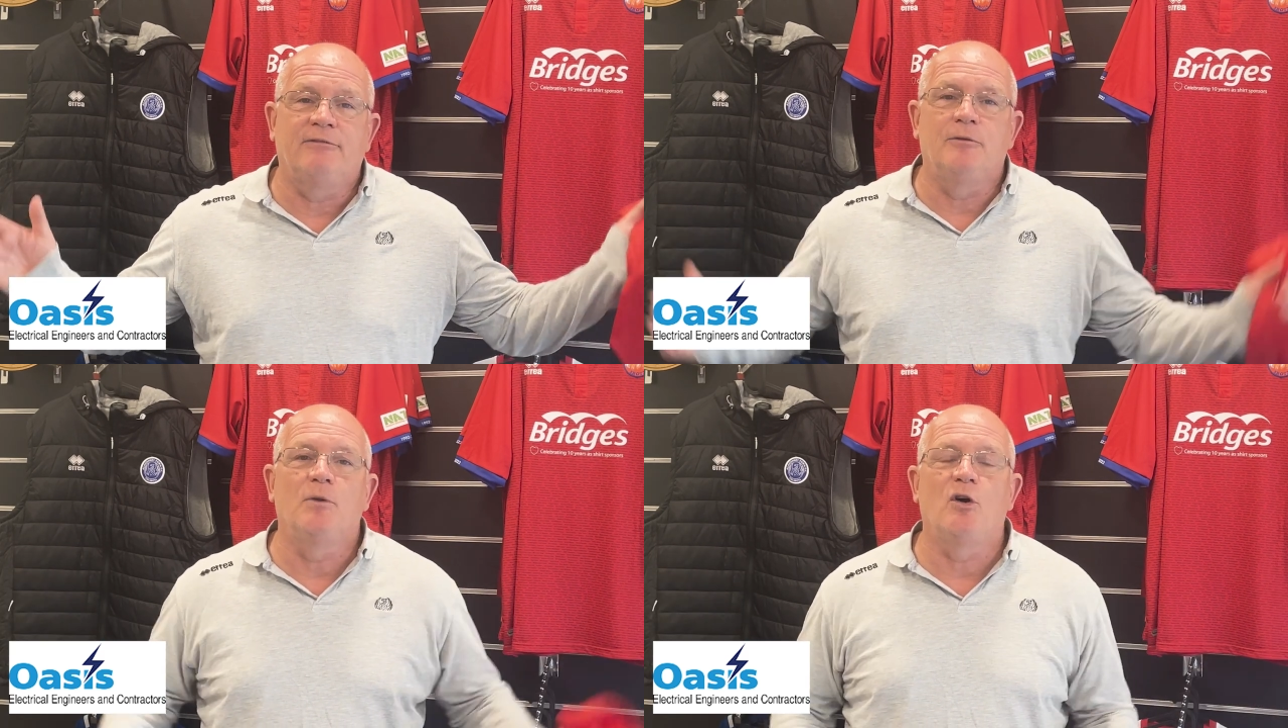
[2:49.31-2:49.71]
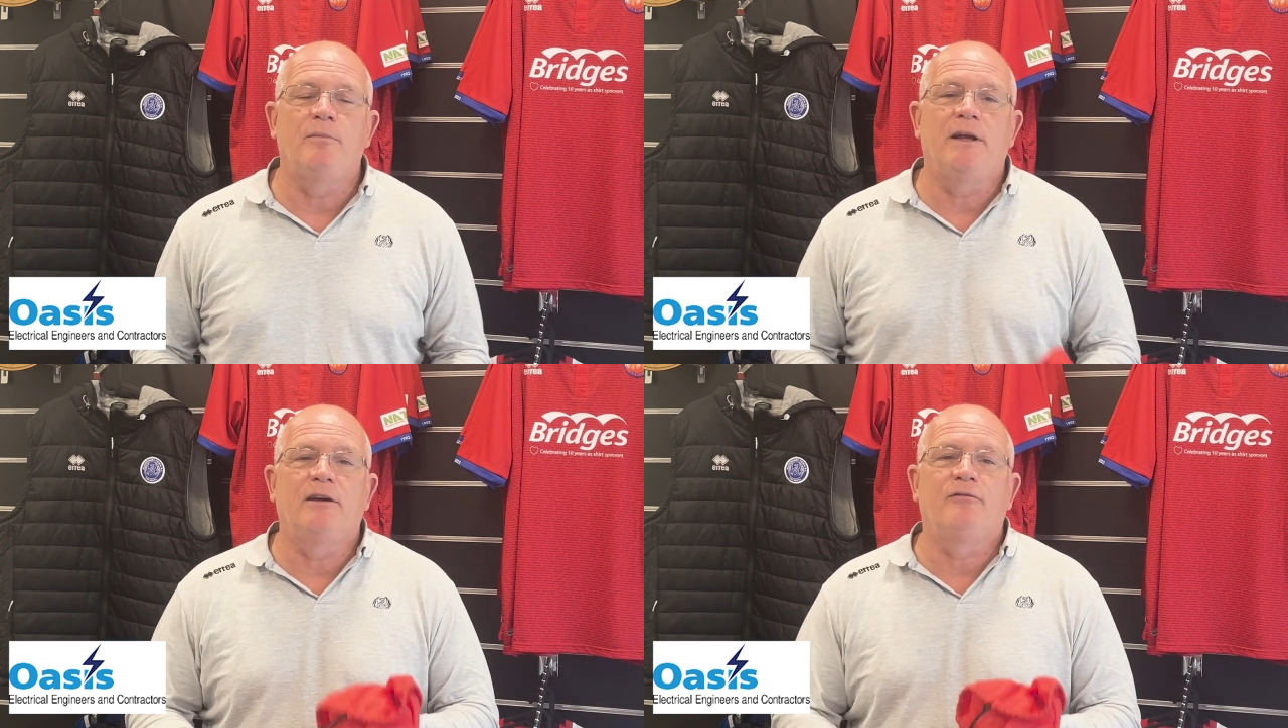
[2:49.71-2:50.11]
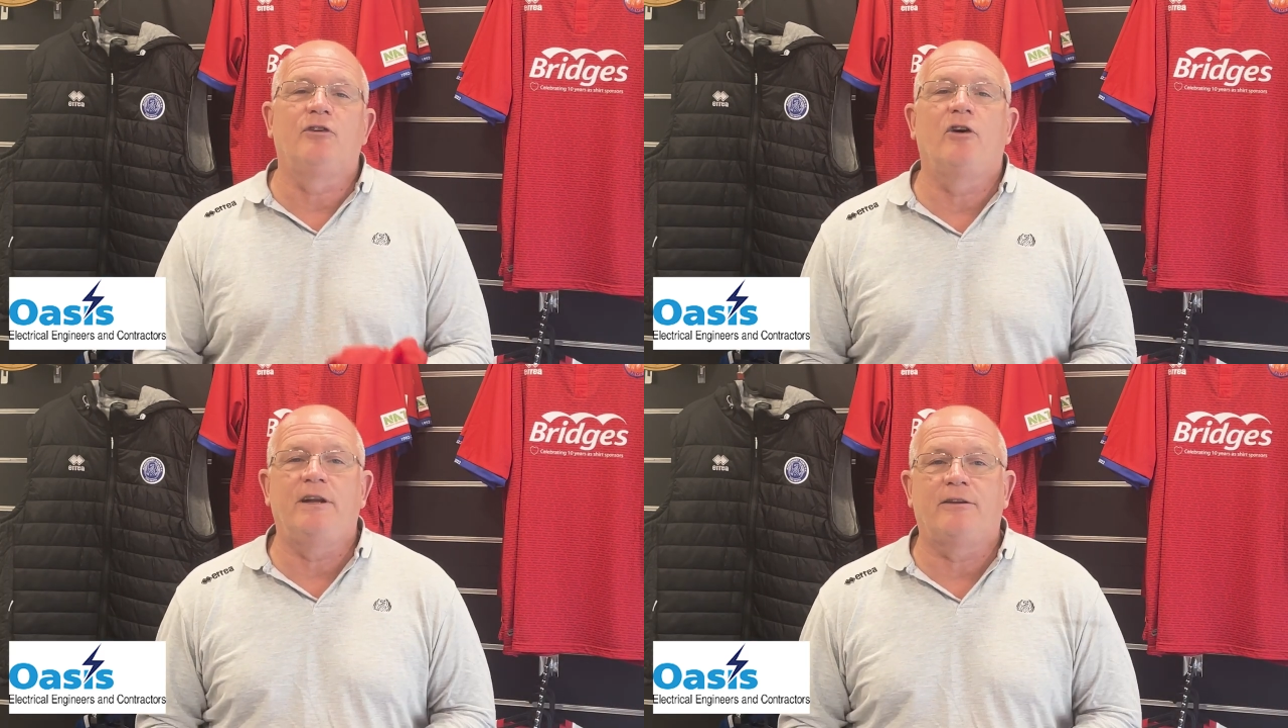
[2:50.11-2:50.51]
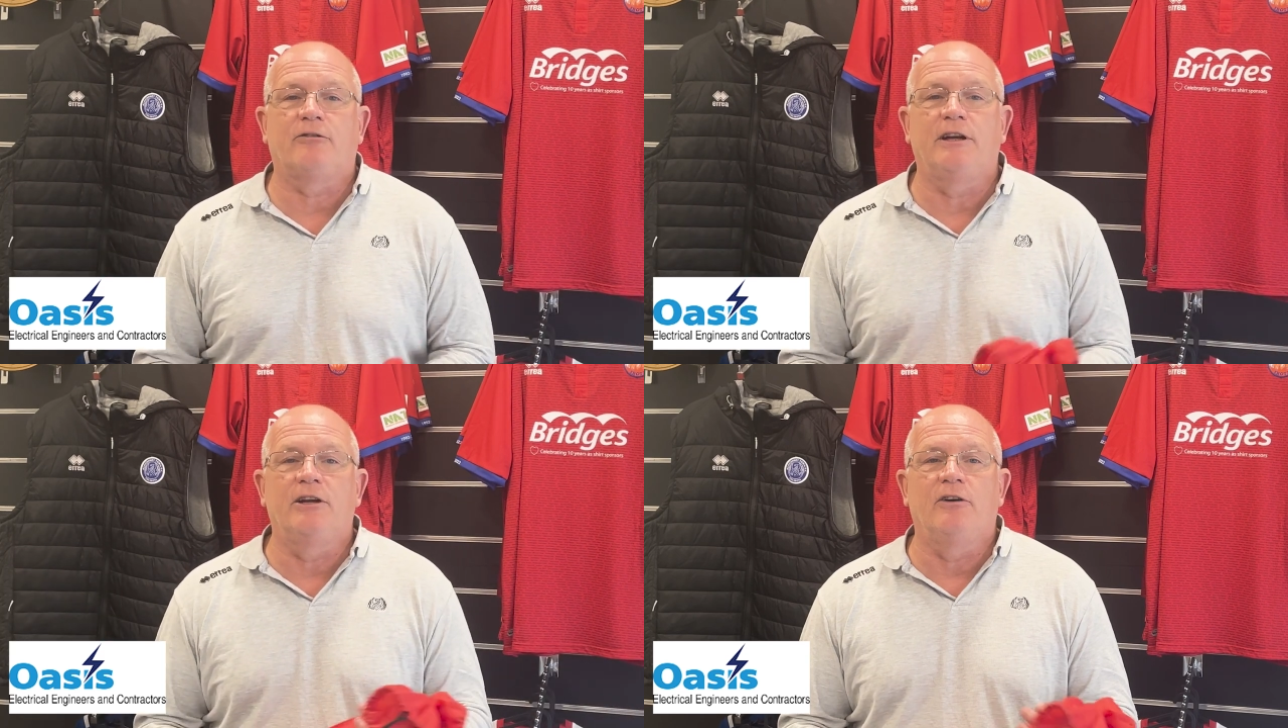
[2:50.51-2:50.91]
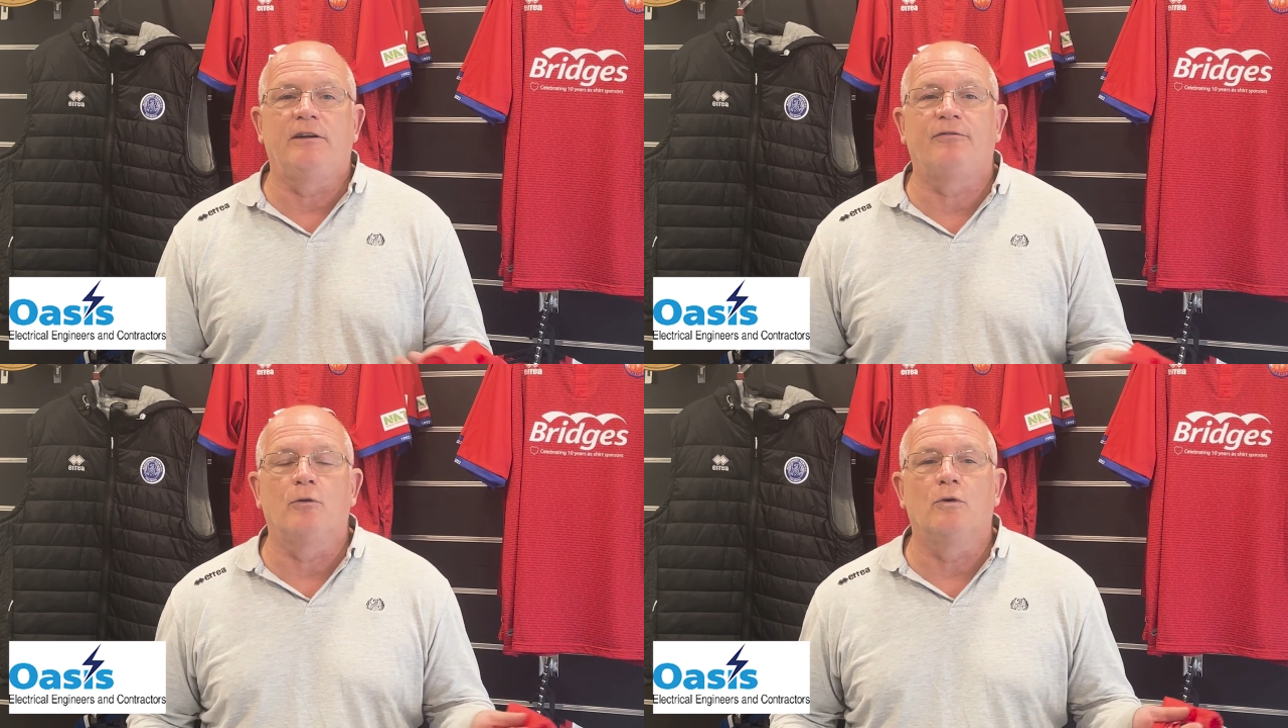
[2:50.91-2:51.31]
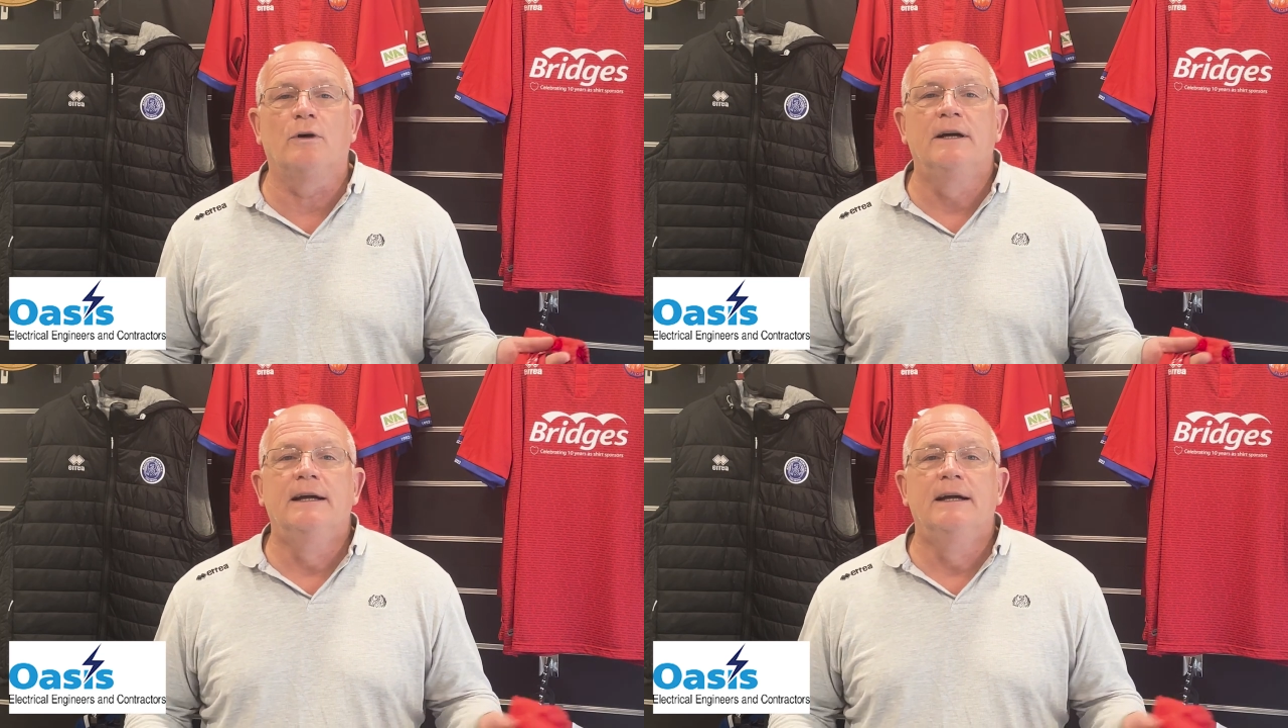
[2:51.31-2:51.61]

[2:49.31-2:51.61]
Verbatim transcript: Remind me of 93 and 94.